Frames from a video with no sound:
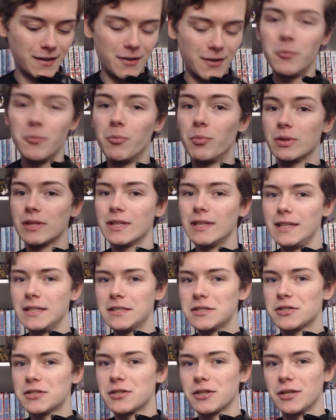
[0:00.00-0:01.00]

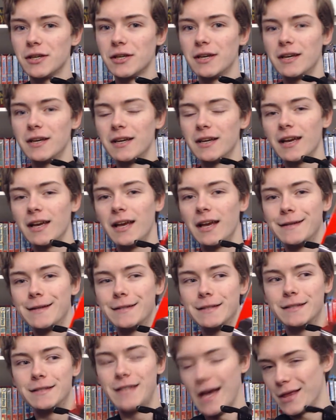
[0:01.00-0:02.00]
Bleach
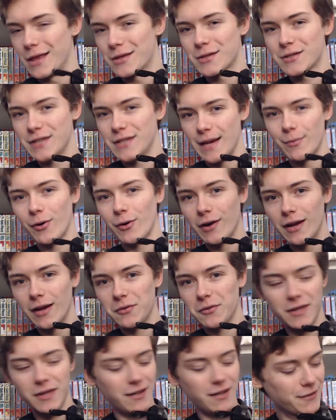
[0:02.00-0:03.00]
is Death Samurai
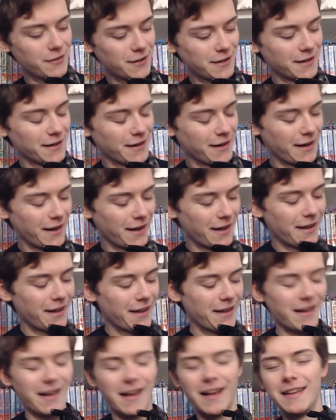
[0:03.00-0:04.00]
flavor,
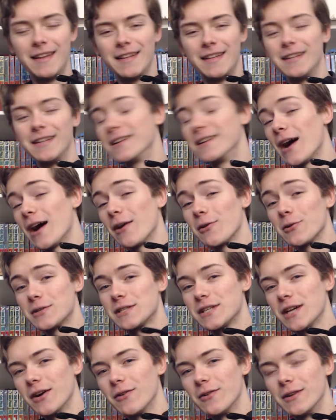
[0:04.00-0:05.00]
and then
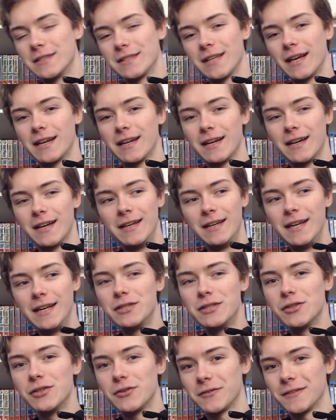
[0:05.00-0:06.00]
Naruto is like a
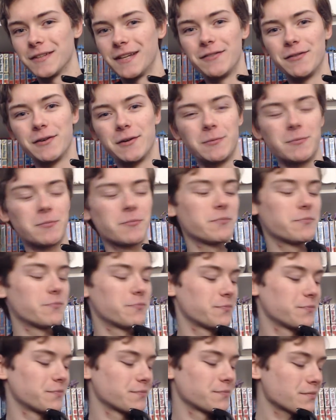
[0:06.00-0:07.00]
ninja flavor.
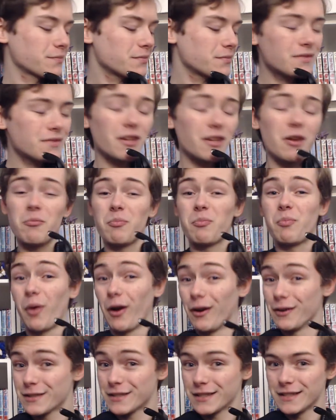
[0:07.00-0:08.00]

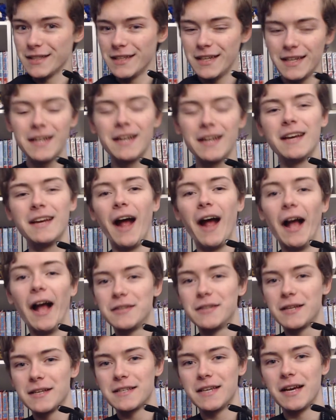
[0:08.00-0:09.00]
Personally, as
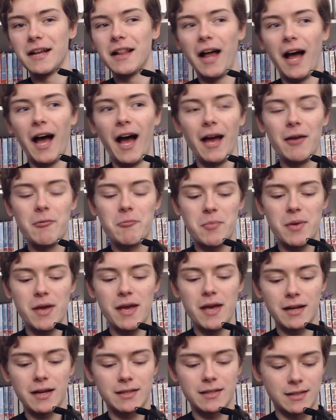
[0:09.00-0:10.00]
you can tell, I
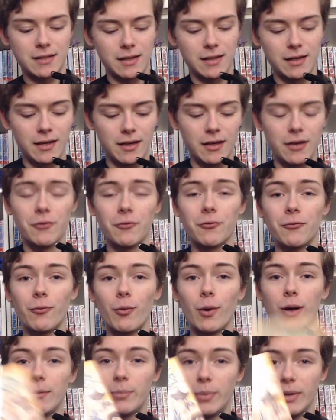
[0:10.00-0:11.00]
picked
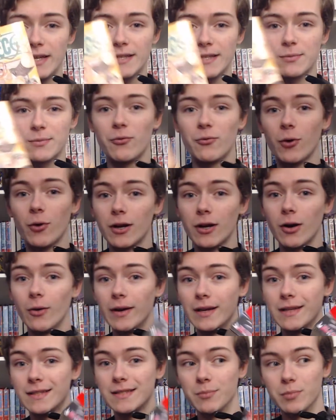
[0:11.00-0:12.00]
One Piece before
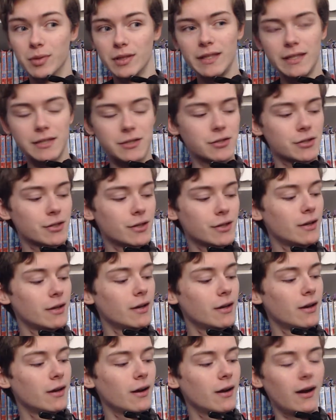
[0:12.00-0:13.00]
going into Bleach.
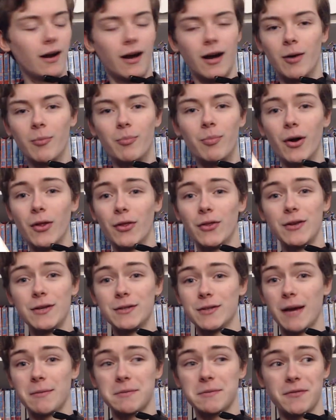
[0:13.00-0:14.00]
Both of
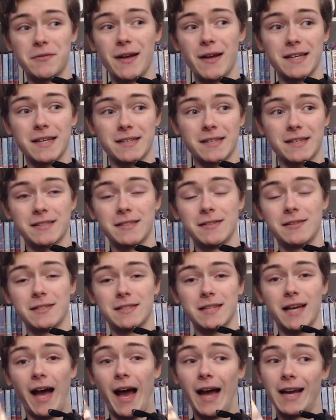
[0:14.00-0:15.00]
these are absolutely fantastic
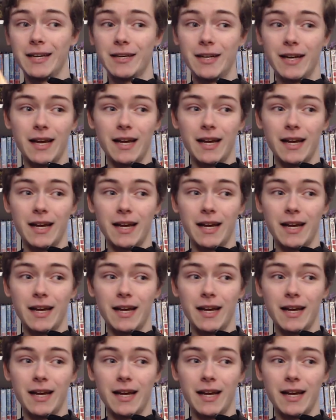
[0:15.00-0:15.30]
series. I can